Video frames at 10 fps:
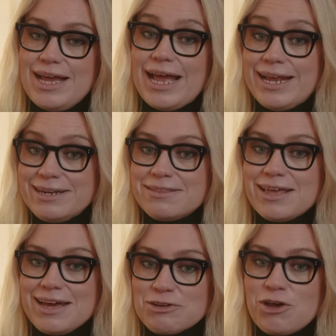
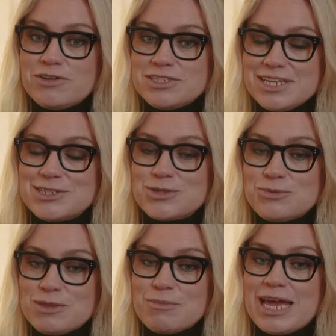And that
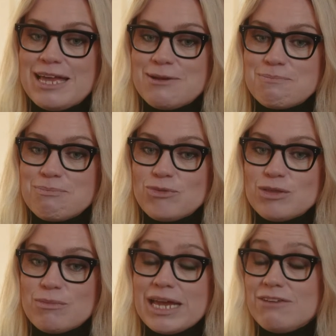conversation with my,
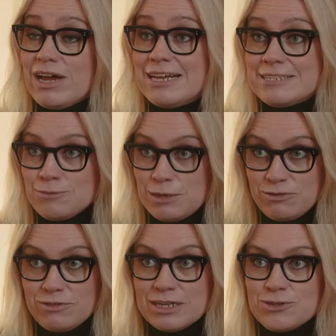with my advisor, my
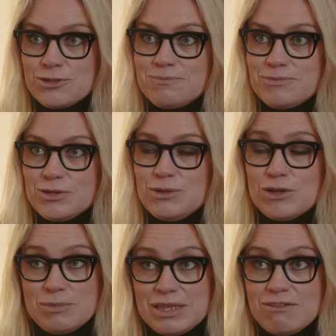professor, who
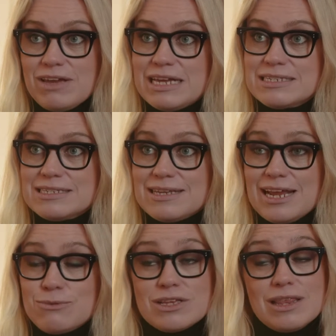looked me in the face and
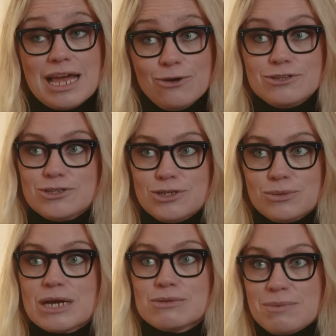said I was allowed to
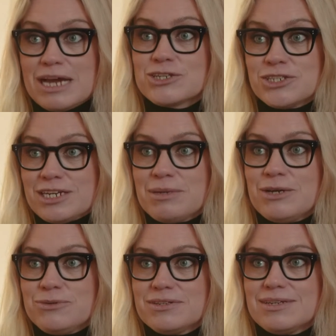do what I was passionate
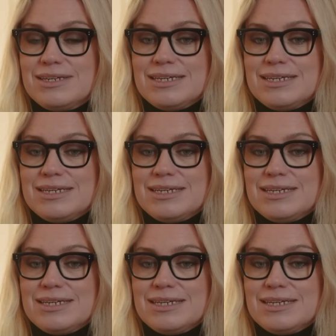about.